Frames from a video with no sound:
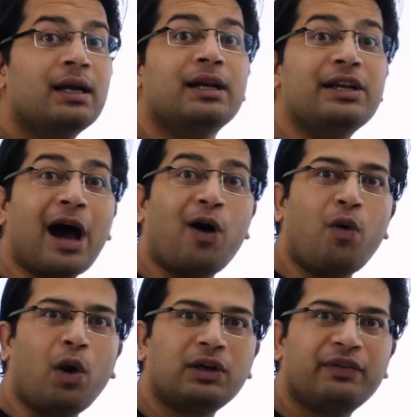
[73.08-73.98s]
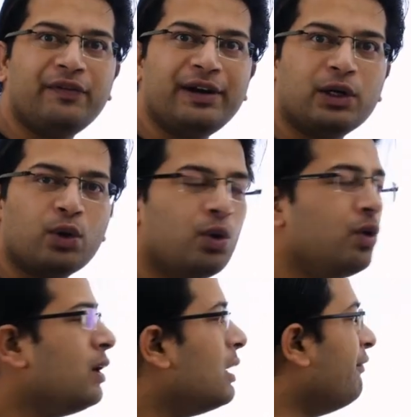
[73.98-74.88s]
Now what we will
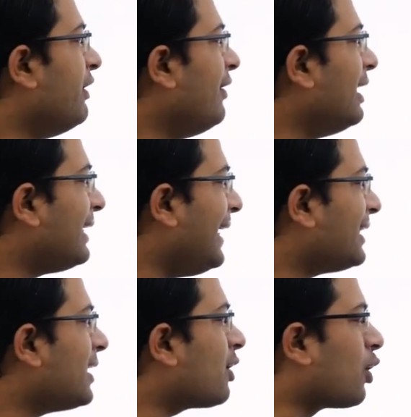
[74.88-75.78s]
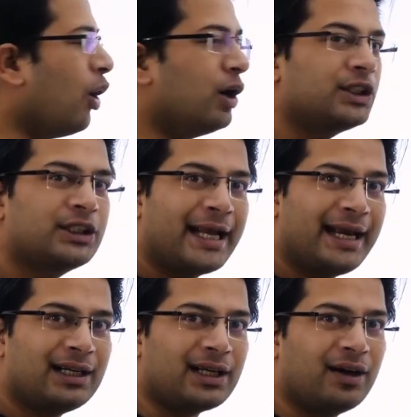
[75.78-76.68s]
do? We will take the
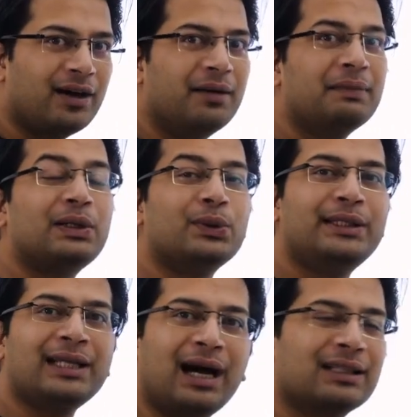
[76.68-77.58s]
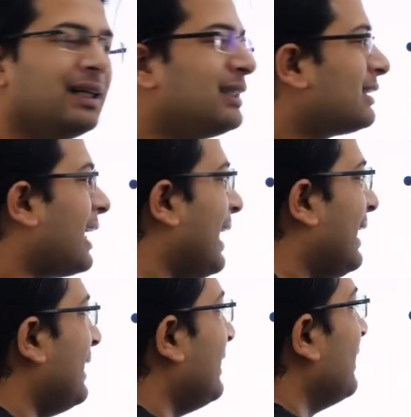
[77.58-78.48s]
constant term to the other
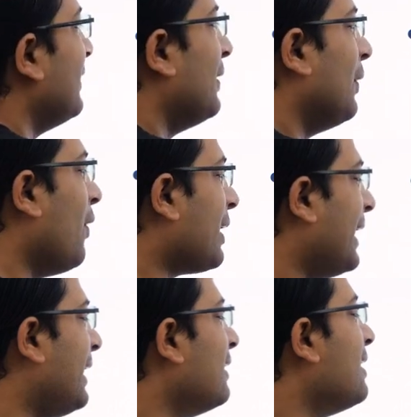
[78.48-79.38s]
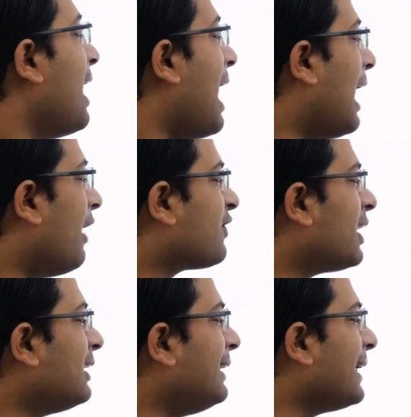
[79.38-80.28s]
side. Okay,
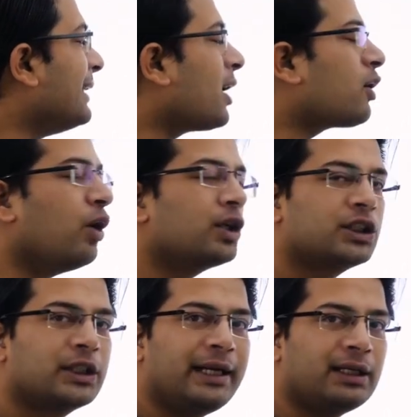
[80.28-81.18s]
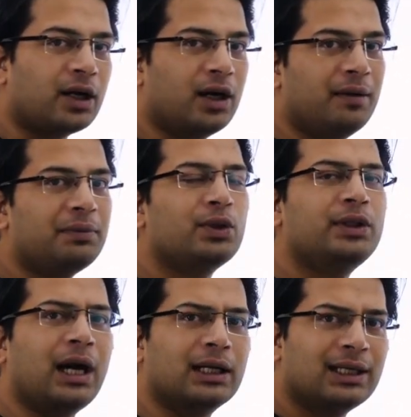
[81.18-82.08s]
after taking the constant term to
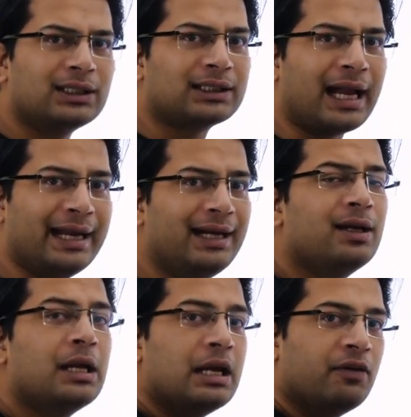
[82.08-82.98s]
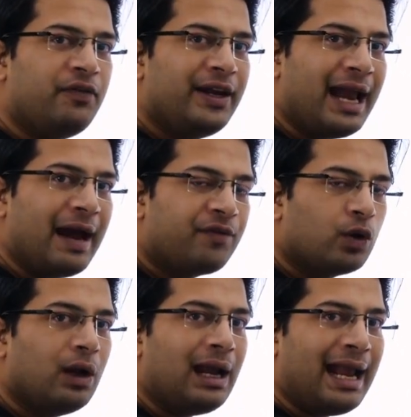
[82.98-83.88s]
the other side, we have
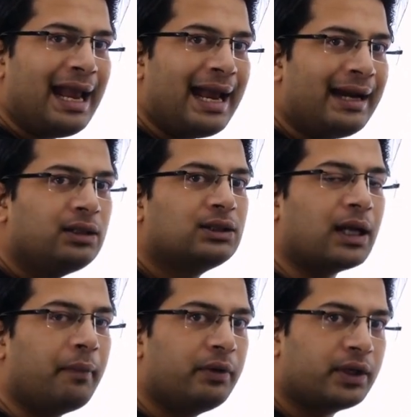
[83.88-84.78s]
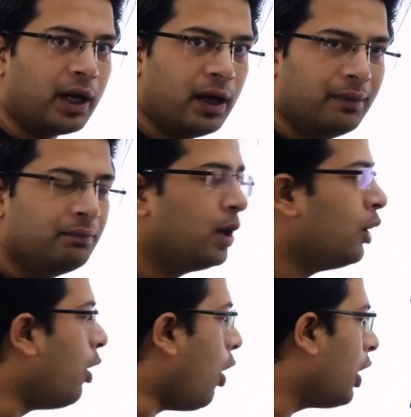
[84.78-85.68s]
to add some term
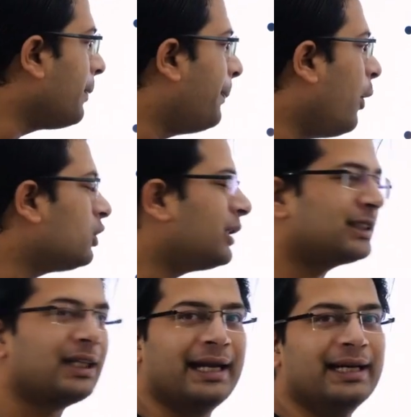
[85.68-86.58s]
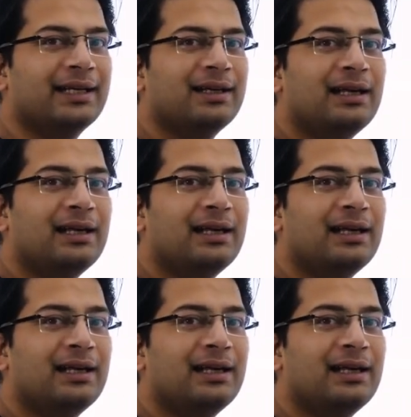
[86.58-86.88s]
on both the side.